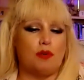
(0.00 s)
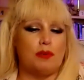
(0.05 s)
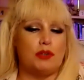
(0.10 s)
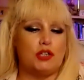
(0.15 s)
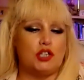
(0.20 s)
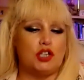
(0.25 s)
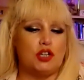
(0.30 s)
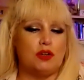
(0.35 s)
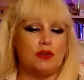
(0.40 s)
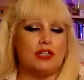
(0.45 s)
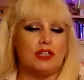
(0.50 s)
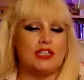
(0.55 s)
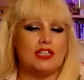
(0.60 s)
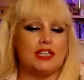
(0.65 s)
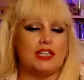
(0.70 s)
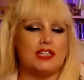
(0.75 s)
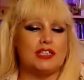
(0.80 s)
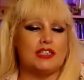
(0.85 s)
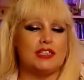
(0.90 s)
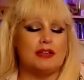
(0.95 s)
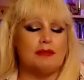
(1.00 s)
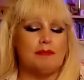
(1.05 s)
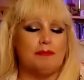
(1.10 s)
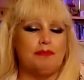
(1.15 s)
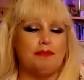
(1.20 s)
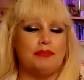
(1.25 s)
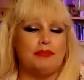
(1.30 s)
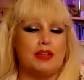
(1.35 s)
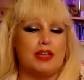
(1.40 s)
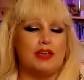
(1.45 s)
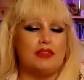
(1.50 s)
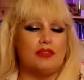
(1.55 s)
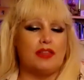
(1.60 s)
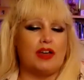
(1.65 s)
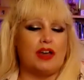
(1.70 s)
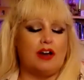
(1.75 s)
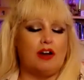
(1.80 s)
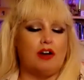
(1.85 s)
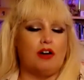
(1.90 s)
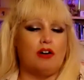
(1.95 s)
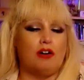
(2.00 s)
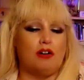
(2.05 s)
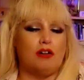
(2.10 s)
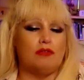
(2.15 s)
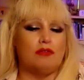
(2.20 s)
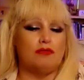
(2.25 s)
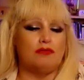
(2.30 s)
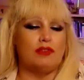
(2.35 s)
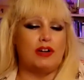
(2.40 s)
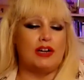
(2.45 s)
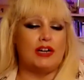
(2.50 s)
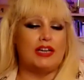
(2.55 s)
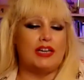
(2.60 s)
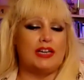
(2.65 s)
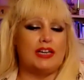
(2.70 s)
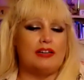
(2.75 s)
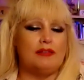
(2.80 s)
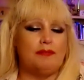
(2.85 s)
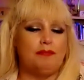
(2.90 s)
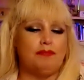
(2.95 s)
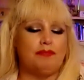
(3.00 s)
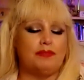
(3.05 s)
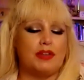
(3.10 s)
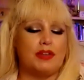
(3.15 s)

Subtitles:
opportunities that are really